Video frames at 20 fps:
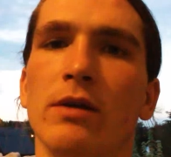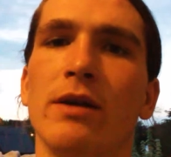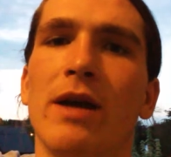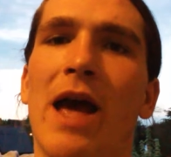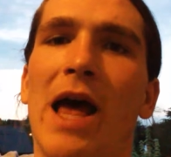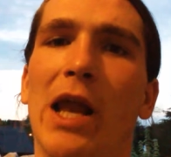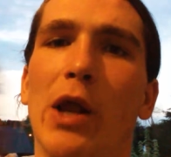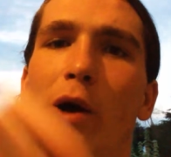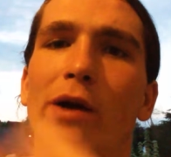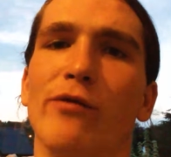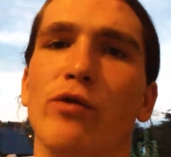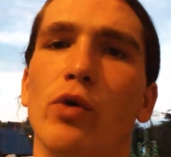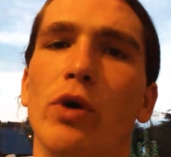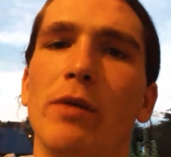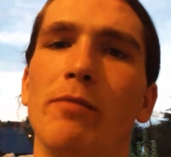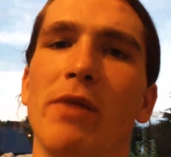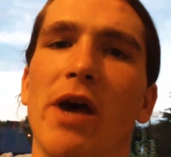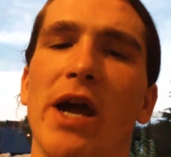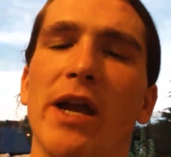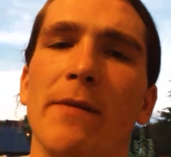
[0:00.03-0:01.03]
Hello
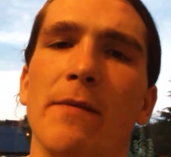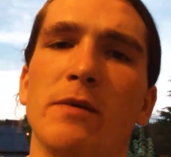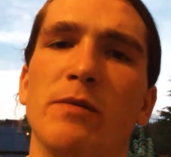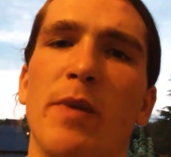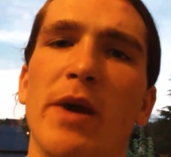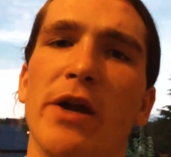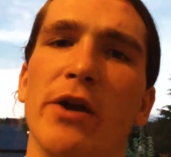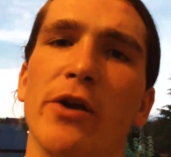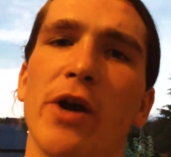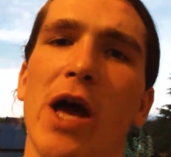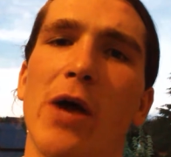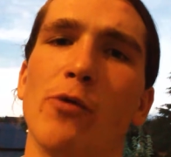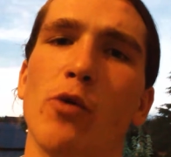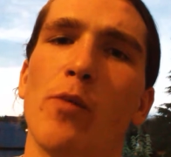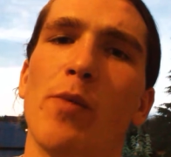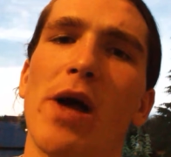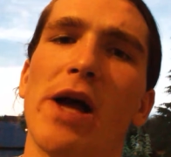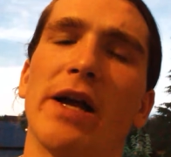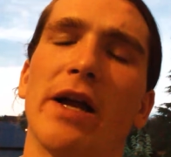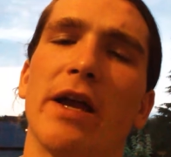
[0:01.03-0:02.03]
everyone, my name is Peter and we're
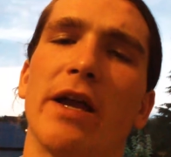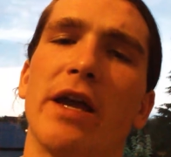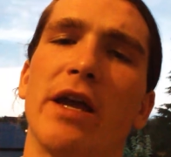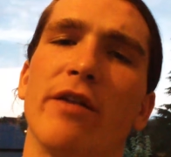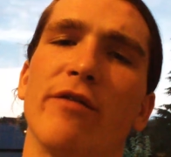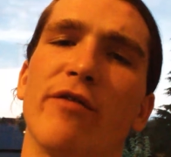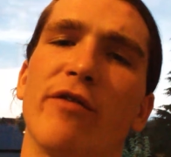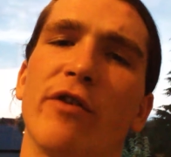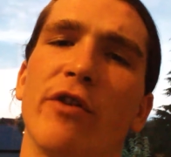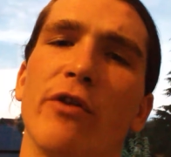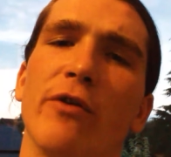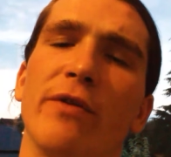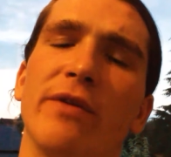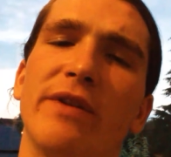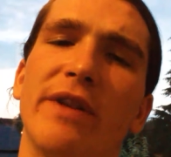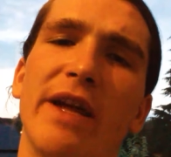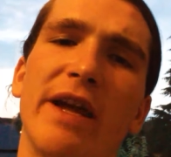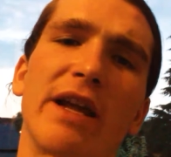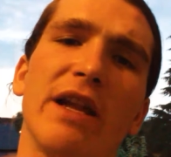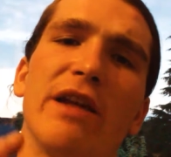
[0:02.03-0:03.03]
back again for another
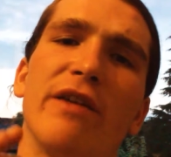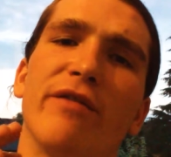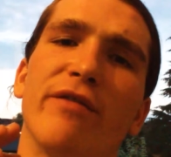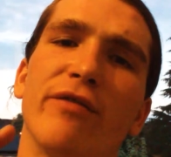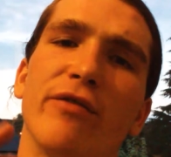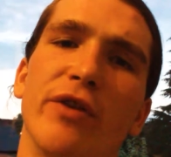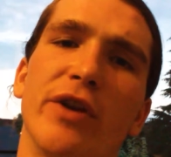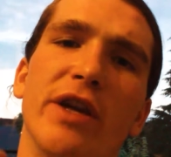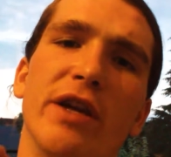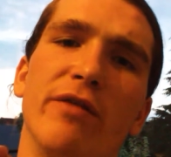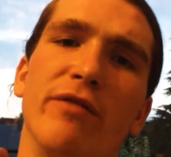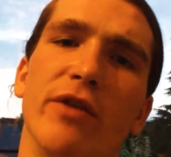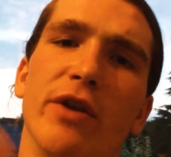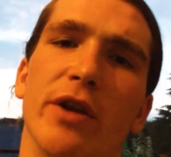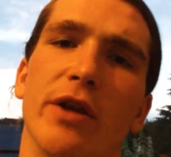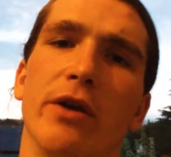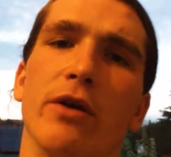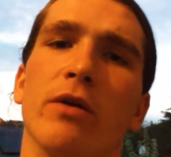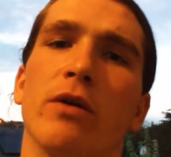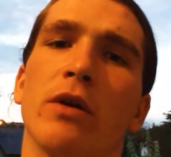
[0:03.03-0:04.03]
daily freaking
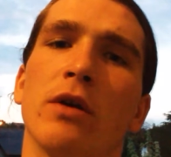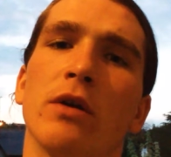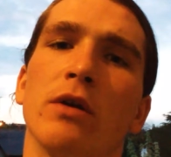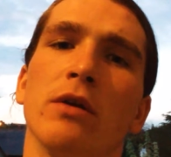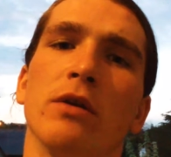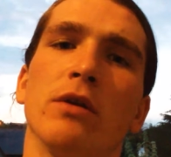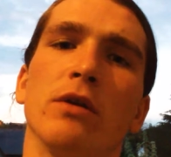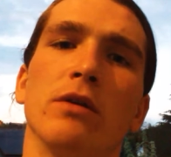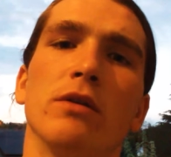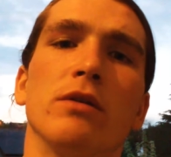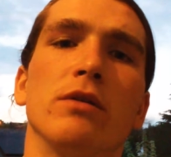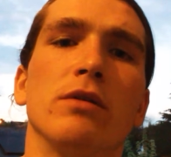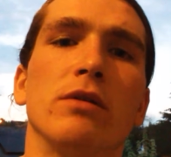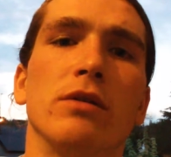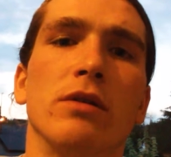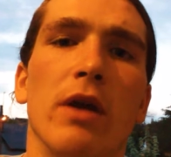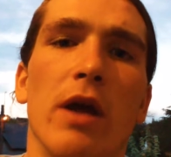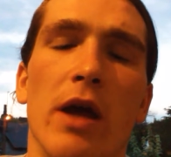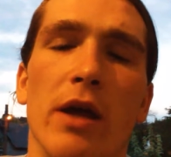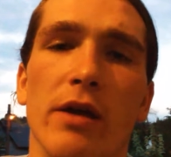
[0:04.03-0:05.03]
video.
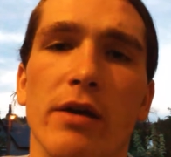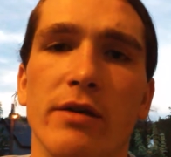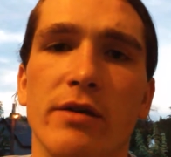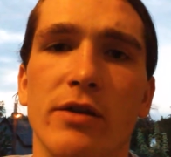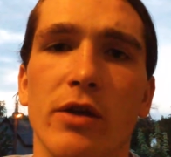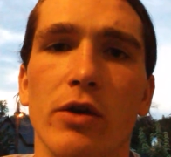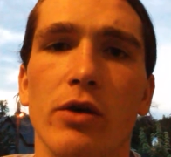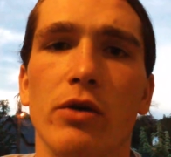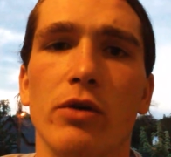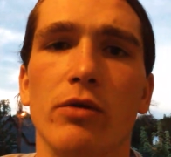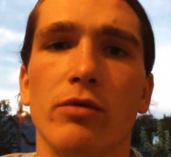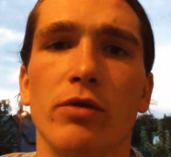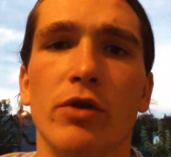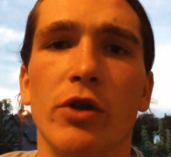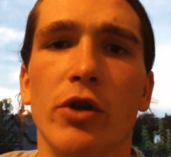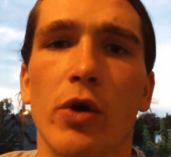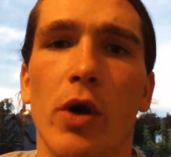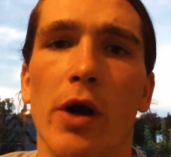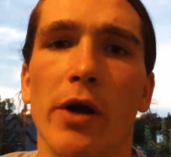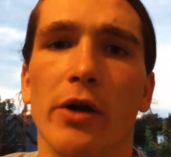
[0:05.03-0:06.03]
So, you
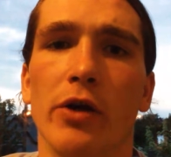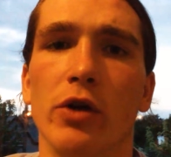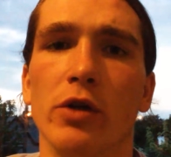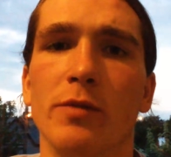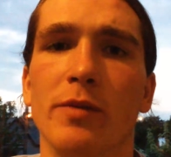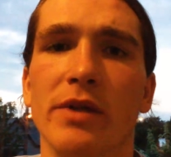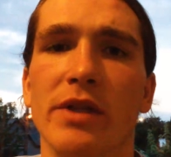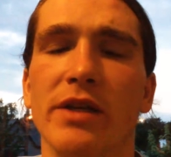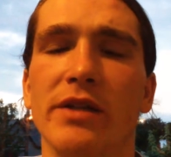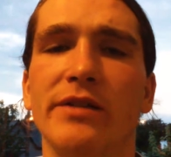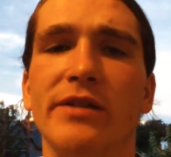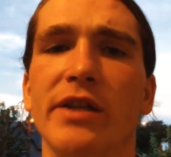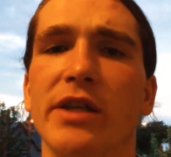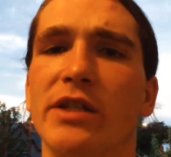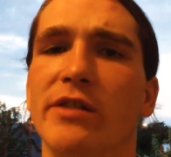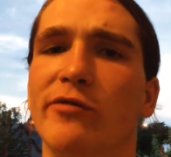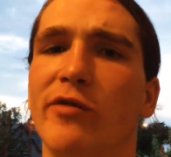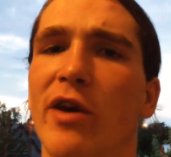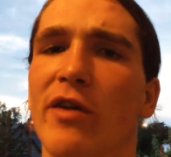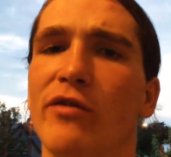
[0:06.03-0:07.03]
know how it goes by this
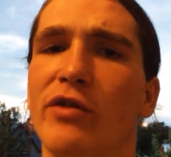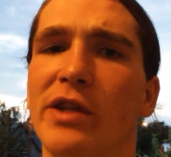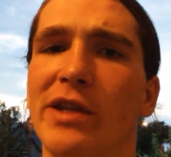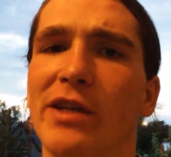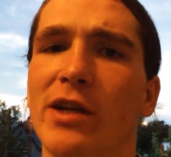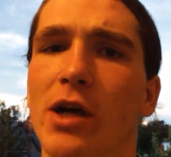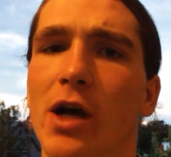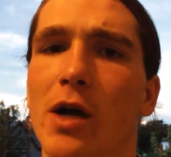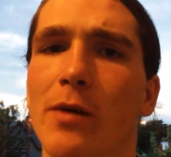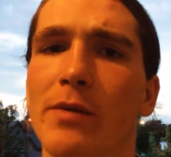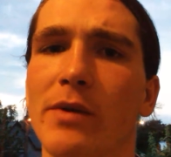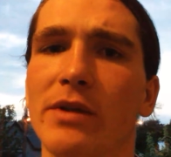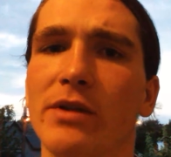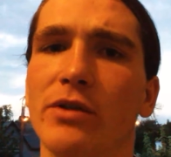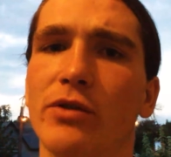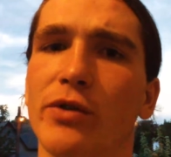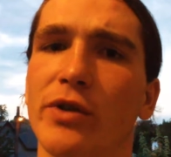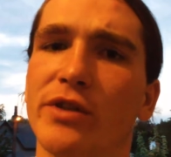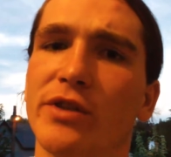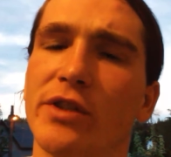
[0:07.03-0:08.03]
stage. If you have any comments,
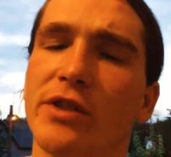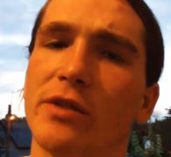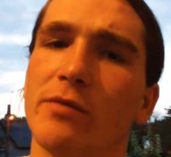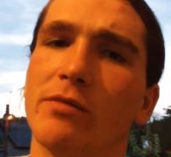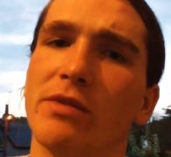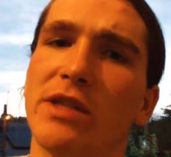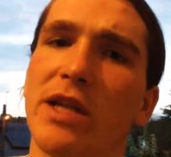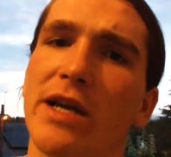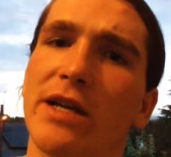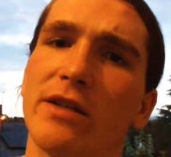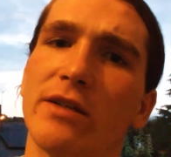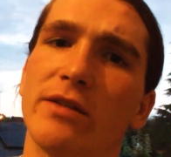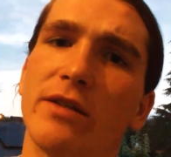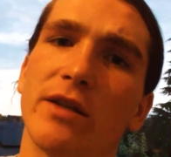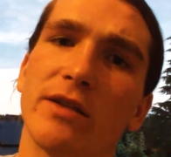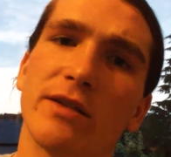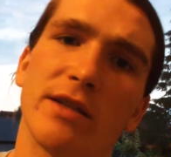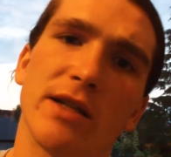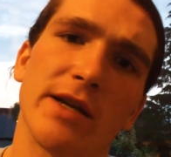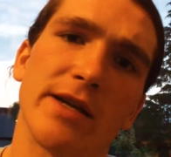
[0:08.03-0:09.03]
criticisms, likes,
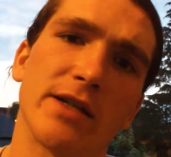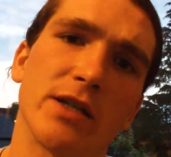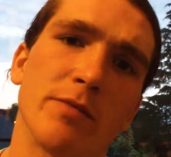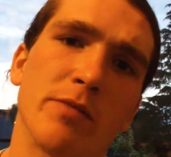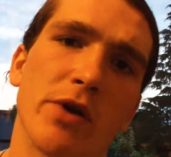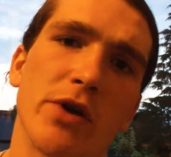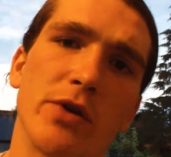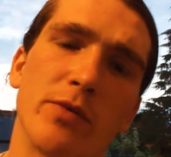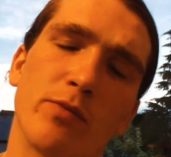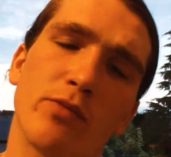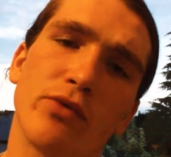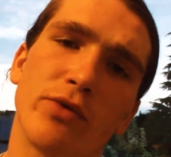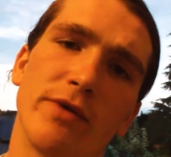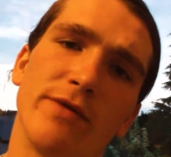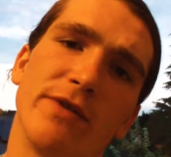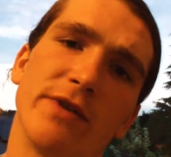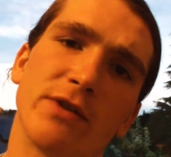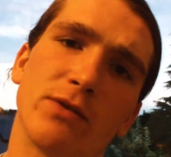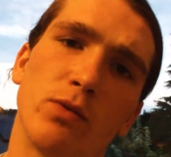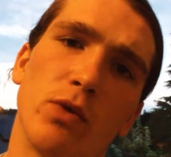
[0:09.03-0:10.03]
dislikes about
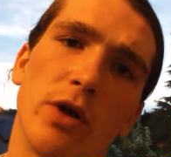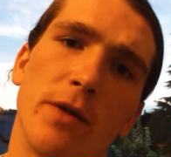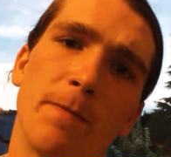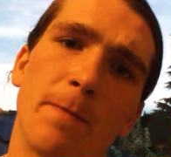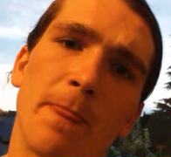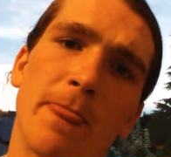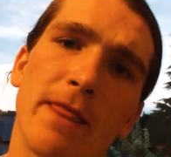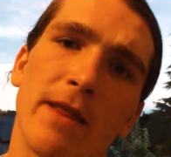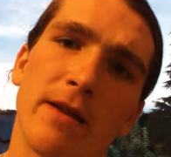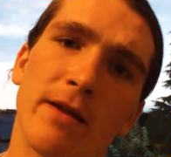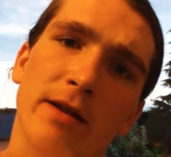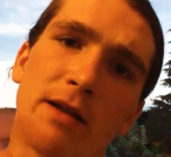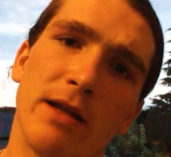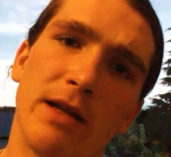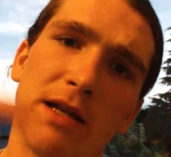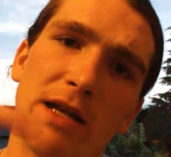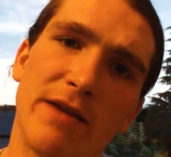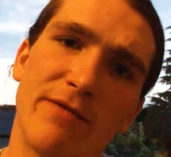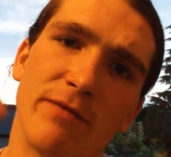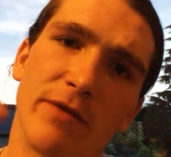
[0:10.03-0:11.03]
previous one,
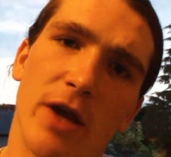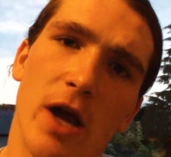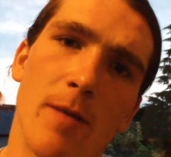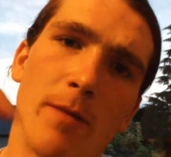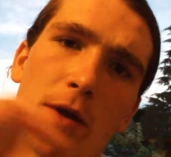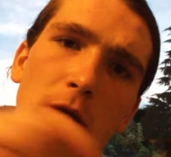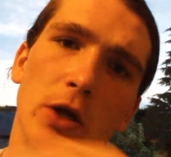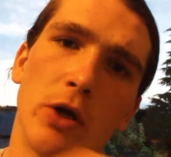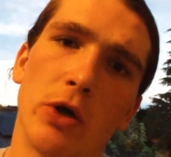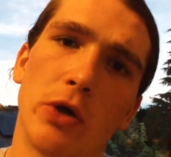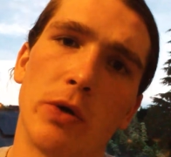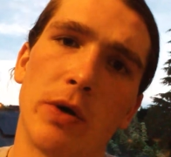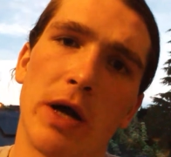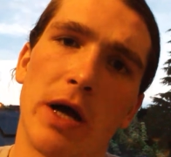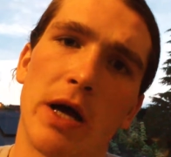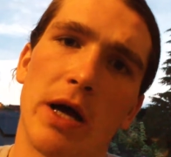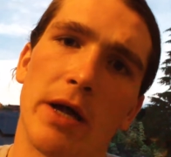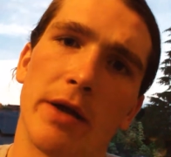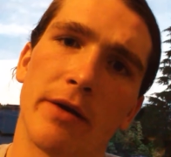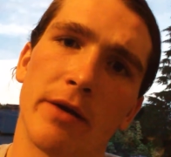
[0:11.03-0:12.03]
leave them down below
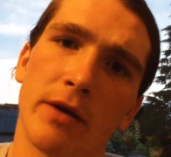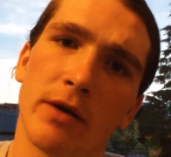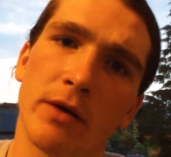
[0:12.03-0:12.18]
and